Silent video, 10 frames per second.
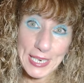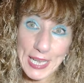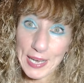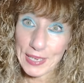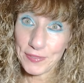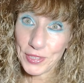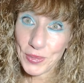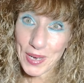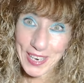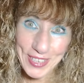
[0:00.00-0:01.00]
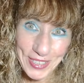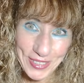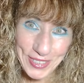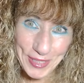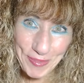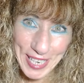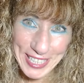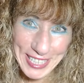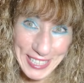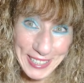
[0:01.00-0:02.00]
Now, if you are new to
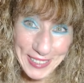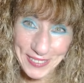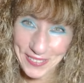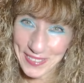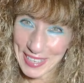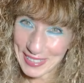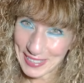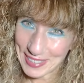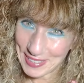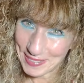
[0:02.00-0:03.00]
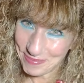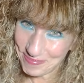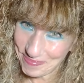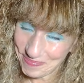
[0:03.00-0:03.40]
my channel, welcome.